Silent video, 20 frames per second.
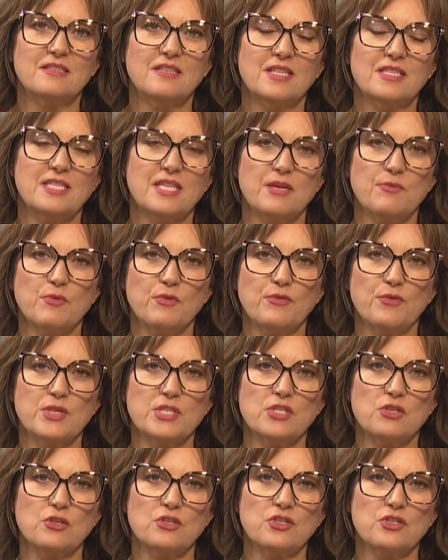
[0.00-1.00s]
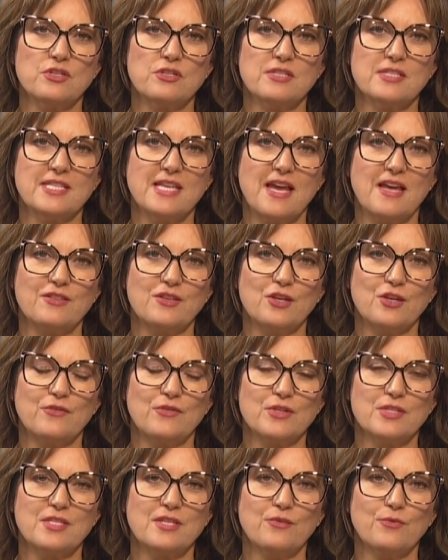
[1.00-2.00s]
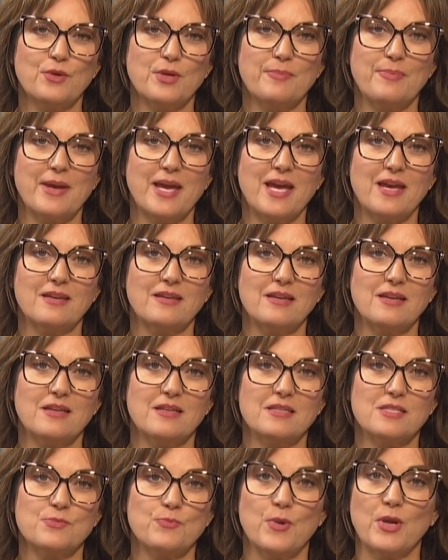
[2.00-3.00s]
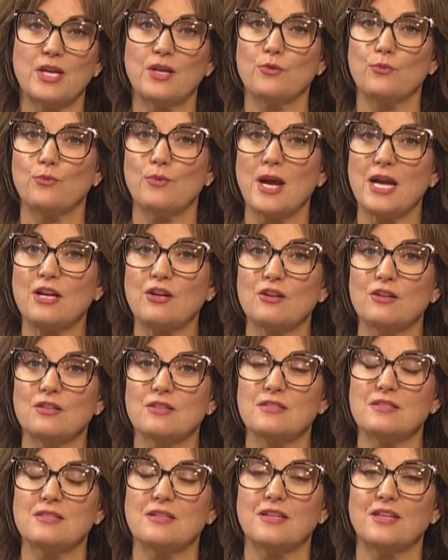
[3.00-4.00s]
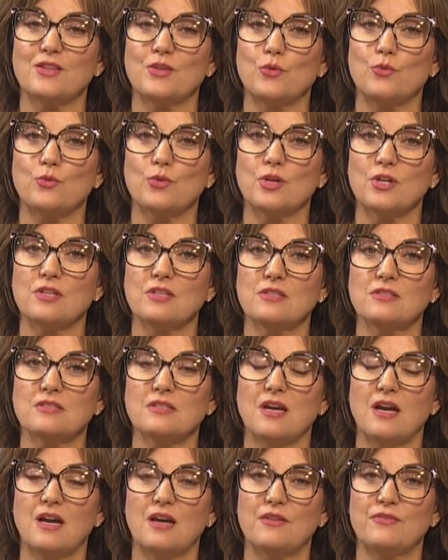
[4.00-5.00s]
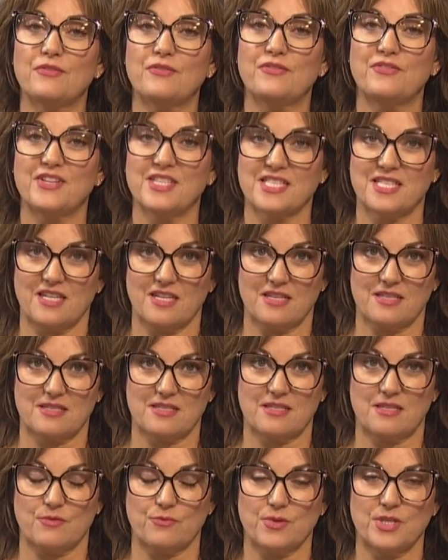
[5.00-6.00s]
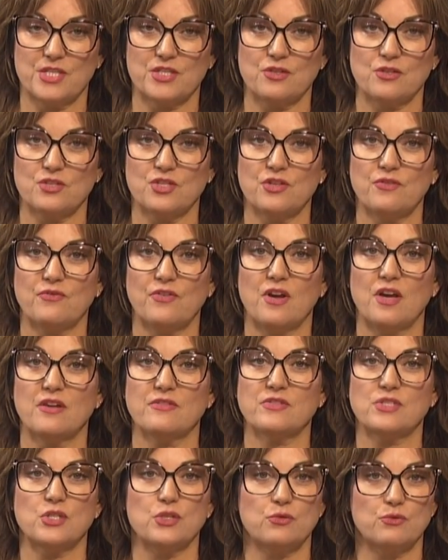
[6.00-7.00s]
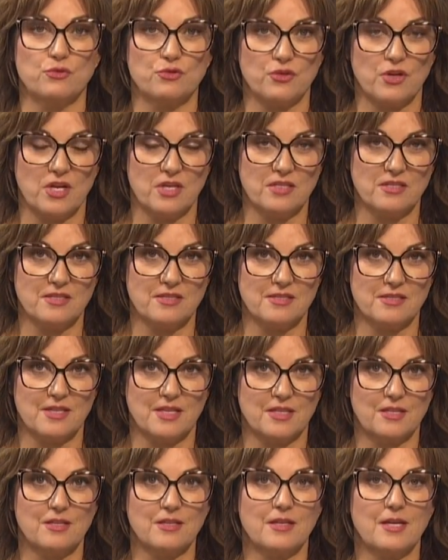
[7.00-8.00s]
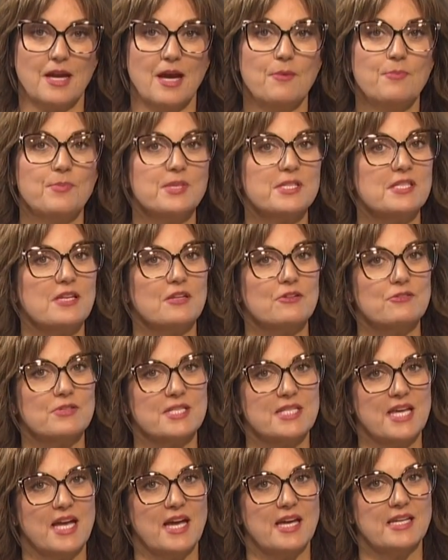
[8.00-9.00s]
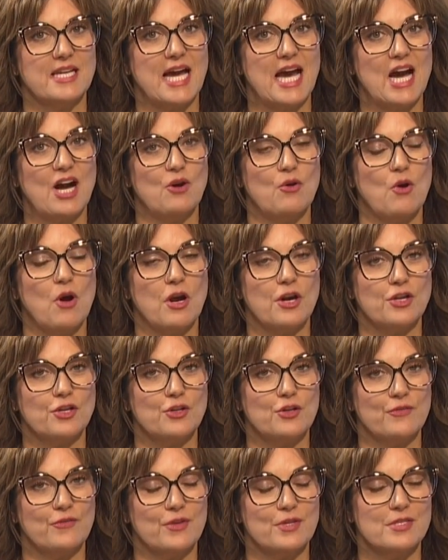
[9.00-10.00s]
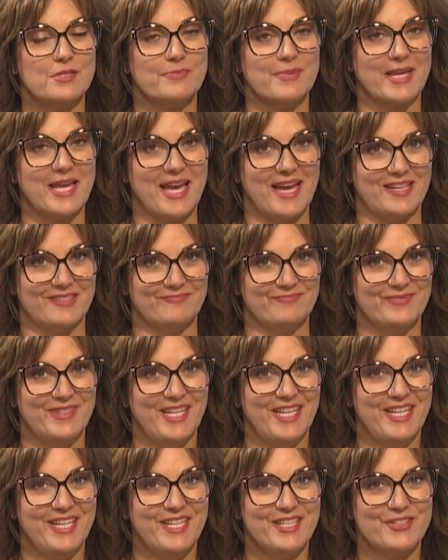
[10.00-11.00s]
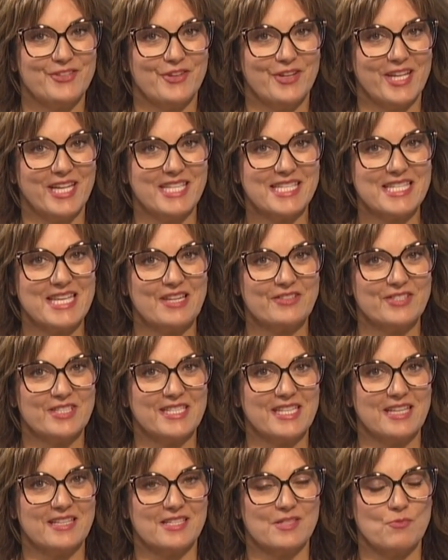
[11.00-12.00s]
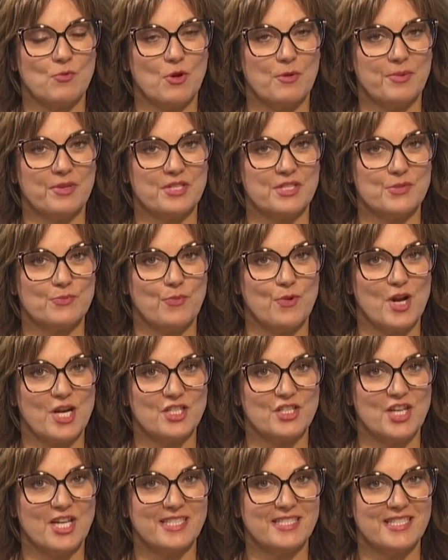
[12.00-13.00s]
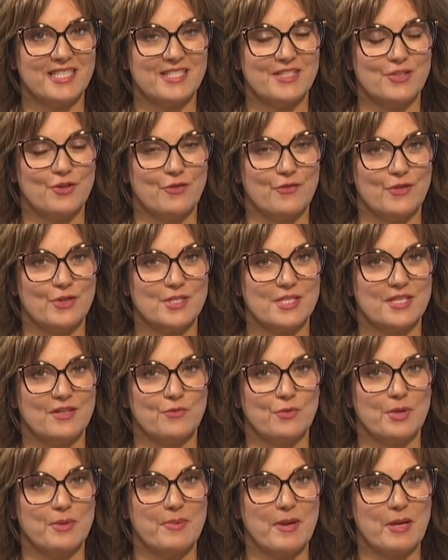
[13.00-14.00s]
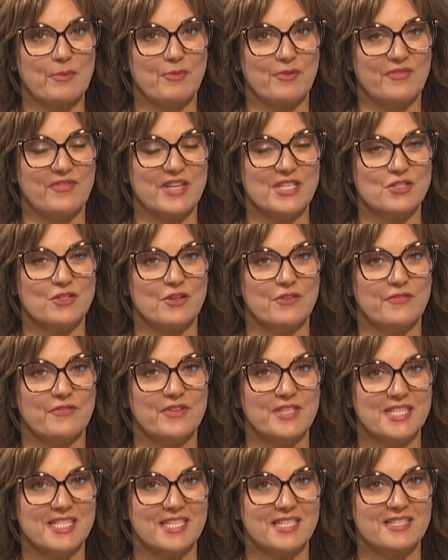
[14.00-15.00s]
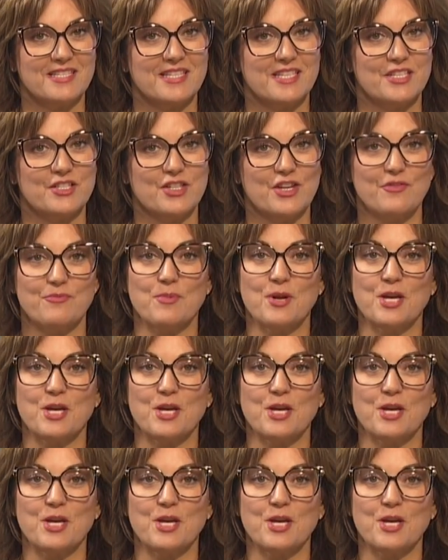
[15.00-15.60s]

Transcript: A team of researchers at the University of Winnipeg is breaking records in the world of physics. The research involves neutrons and could help us understand how our universe began. Joining us now to tell us more about this project is University of Winnipeg Professor of Physics, Jeff